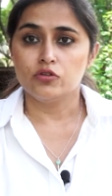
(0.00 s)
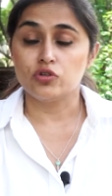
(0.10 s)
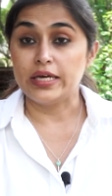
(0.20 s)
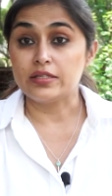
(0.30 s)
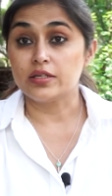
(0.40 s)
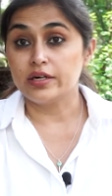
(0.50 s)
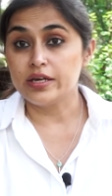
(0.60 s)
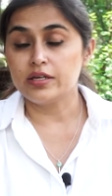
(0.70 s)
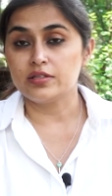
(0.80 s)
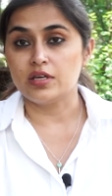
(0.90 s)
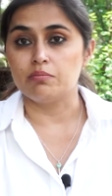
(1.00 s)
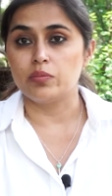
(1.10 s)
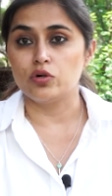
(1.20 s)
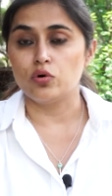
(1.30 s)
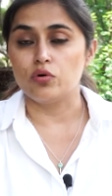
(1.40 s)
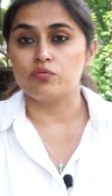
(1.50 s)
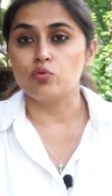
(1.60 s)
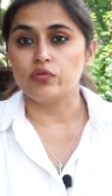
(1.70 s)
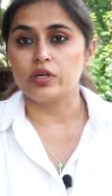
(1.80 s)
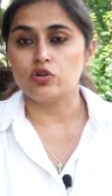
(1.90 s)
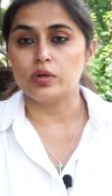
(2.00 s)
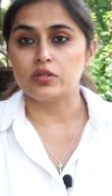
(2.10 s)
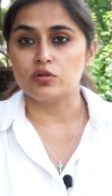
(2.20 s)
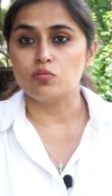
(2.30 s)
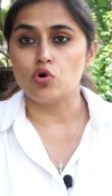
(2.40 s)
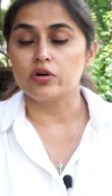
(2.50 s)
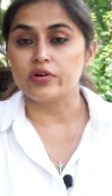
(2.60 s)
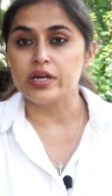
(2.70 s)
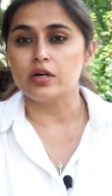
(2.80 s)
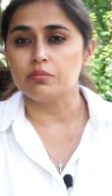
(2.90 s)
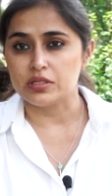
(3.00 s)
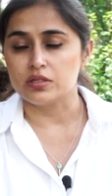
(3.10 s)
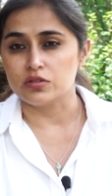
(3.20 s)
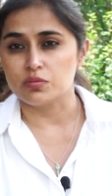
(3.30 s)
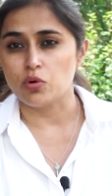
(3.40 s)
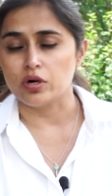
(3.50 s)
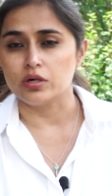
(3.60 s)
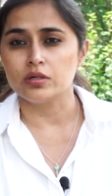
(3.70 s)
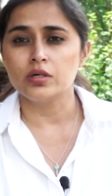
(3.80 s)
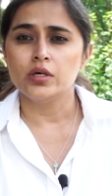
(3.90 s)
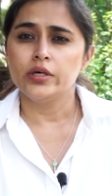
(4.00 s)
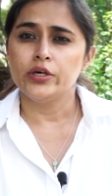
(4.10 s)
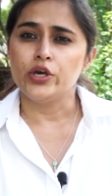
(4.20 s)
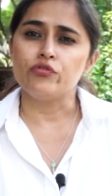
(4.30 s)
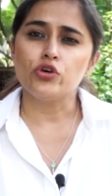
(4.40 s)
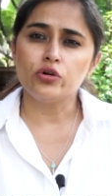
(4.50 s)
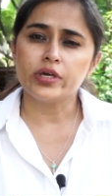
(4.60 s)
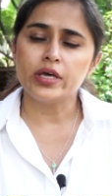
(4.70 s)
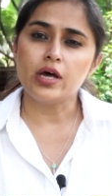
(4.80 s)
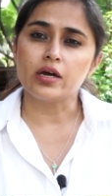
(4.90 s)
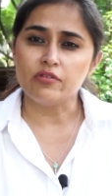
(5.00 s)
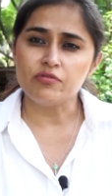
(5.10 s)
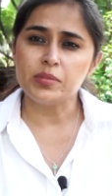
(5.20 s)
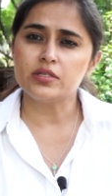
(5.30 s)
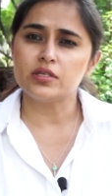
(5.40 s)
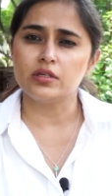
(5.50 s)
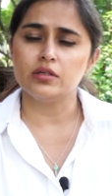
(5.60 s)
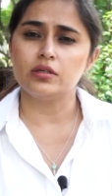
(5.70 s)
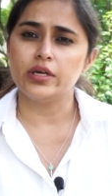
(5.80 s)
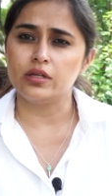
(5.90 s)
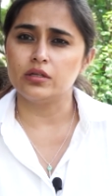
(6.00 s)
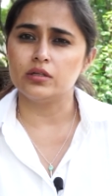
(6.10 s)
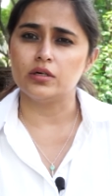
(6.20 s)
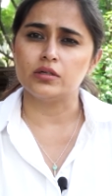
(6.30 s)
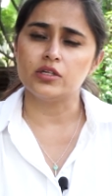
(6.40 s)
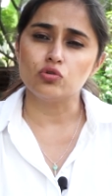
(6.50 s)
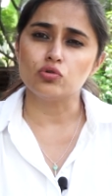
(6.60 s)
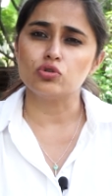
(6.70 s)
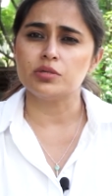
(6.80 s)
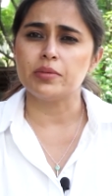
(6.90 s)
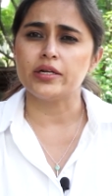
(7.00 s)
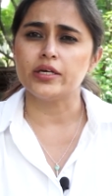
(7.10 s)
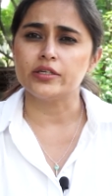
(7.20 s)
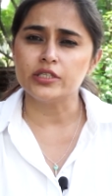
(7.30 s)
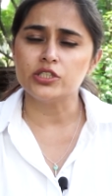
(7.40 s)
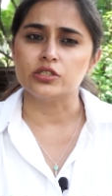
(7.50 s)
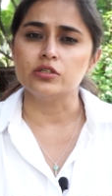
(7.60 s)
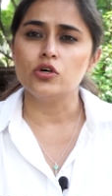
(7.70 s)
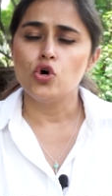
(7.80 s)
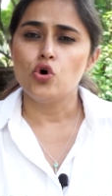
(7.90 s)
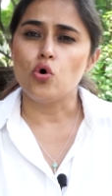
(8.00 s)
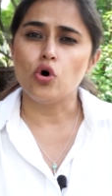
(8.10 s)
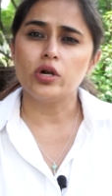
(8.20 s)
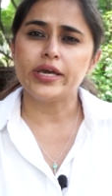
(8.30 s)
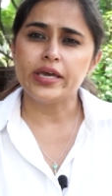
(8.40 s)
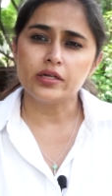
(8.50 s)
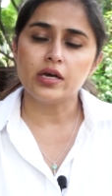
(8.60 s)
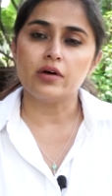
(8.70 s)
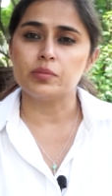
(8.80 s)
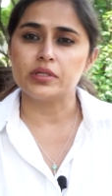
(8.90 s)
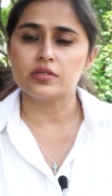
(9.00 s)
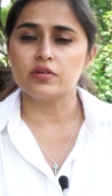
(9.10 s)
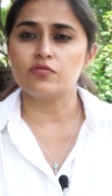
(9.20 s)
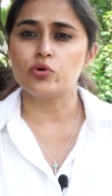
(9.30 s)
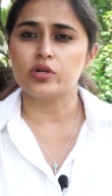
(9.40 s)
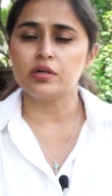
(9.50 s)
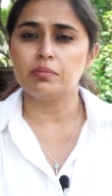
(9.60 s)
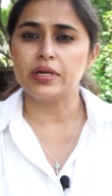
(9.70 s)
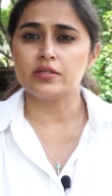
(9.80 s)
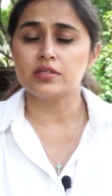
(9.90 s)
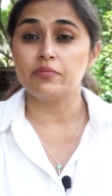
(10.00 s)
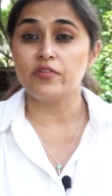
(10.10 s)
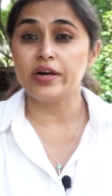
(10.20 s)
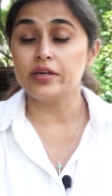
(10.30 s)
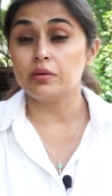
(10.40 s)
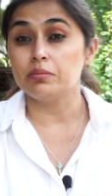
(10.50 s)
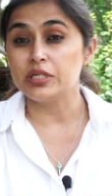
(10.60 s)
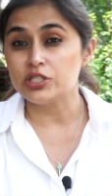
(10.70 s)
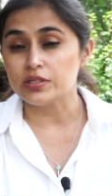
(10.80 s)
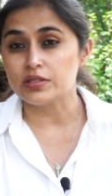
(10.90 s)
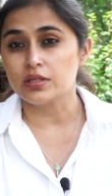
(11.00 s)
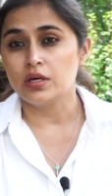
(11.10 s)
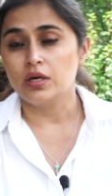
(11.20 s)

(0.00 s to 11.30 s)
So that's a great example of moving towards a more greener business model. If you look at our governments in, in the Hindu Kush Himalaya region, all eight governments have put in place some very ambitious